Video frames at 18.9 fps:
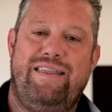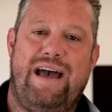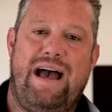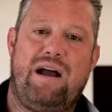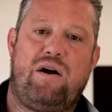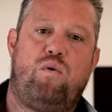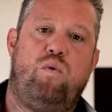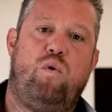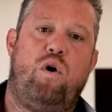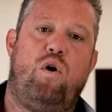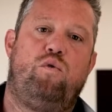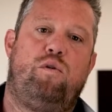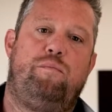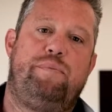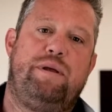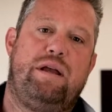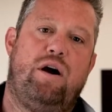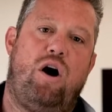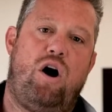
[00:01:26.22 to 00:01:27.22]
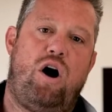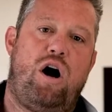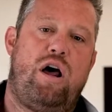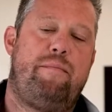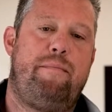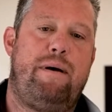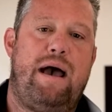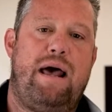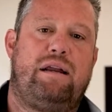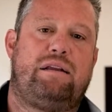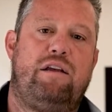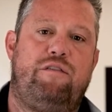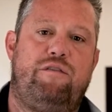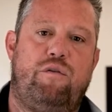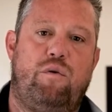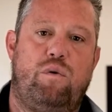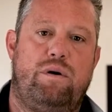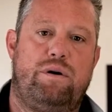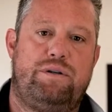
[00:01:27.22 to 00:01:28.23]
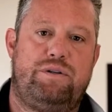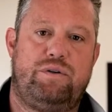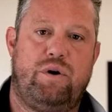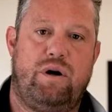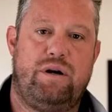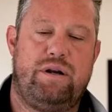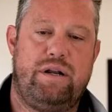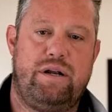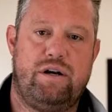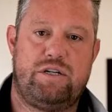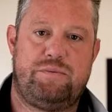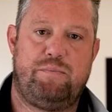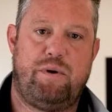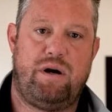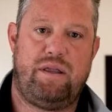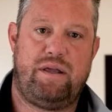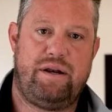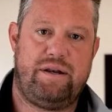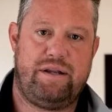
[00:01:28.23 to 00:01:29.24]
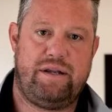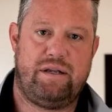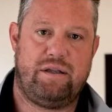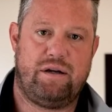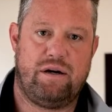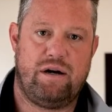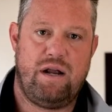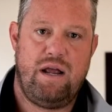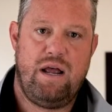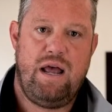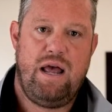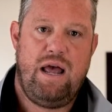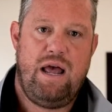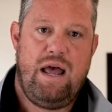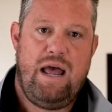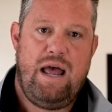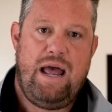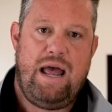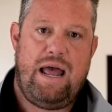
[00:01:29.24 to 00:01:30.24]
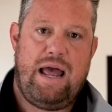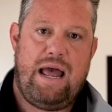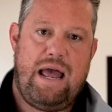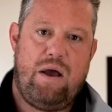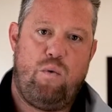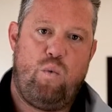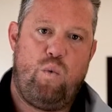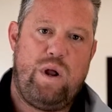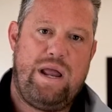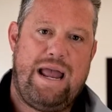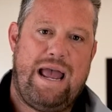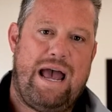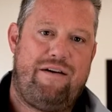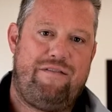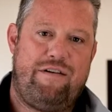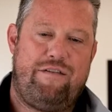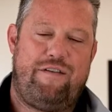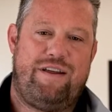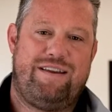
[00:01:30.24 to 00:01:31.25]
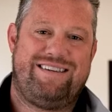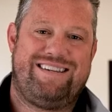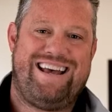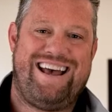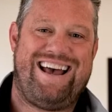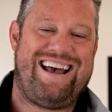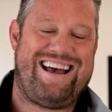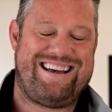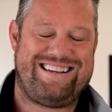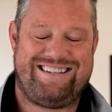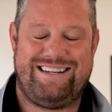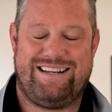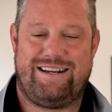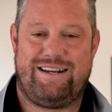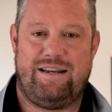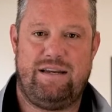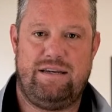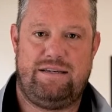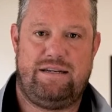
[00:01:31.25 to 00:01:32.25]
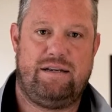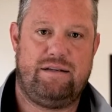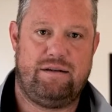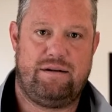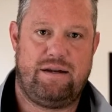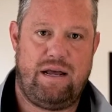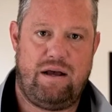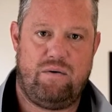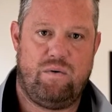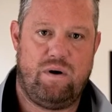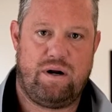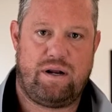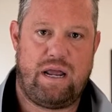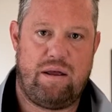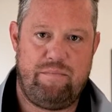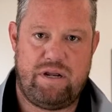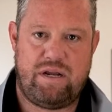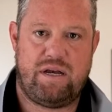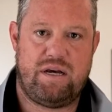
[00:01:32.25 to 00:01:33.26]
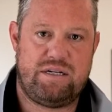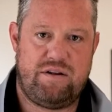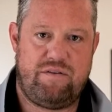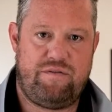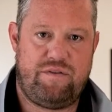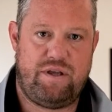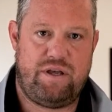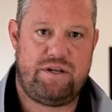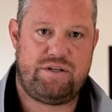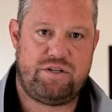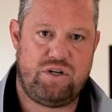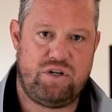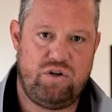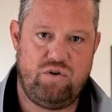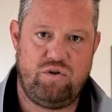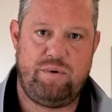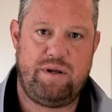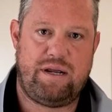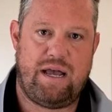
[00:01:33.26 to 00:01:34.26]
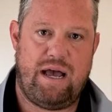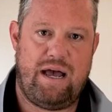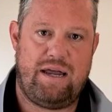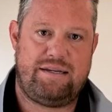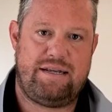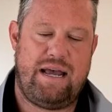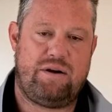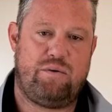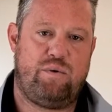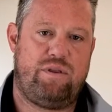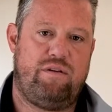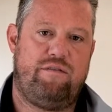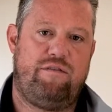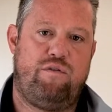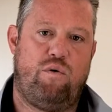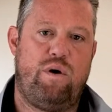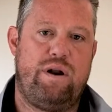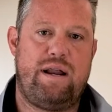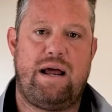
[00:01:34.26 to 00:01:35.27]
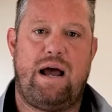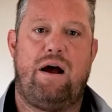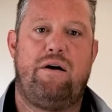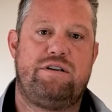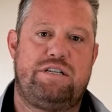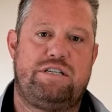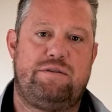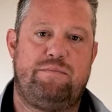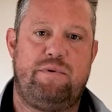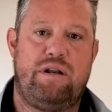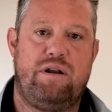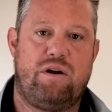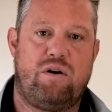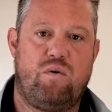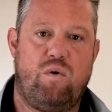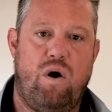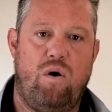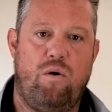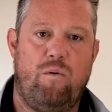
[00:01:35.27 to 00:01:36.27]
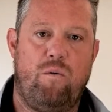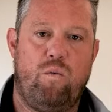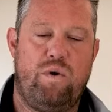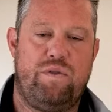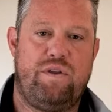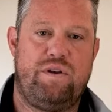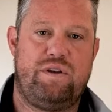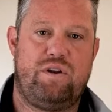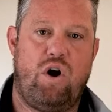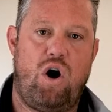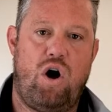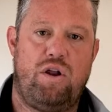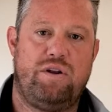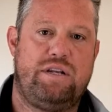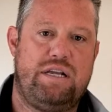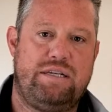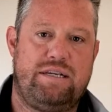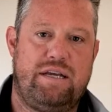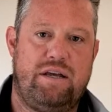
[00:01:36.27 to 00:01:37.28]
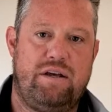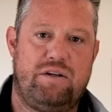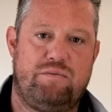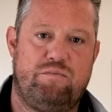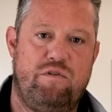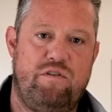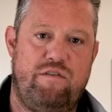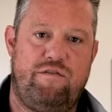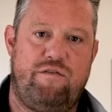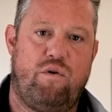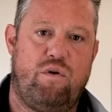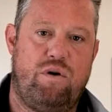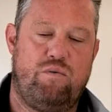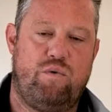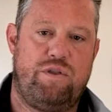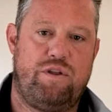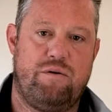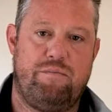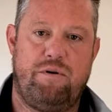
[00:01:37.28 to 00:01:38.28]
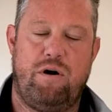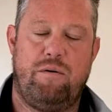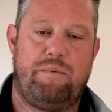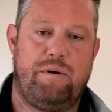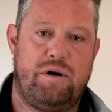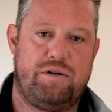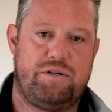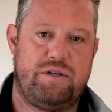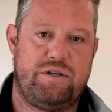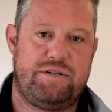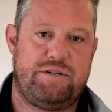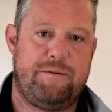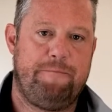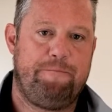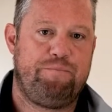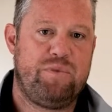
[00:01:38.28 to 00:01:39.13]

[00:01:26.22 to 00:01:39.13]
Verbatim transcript: That quote will be automatically forwarded to our nearest Barletta dealer. We have a fantastic dealer network, and because of this, you will be contacted within 48 hours of submitting your quote with the, all details moving forward with your boat purchase.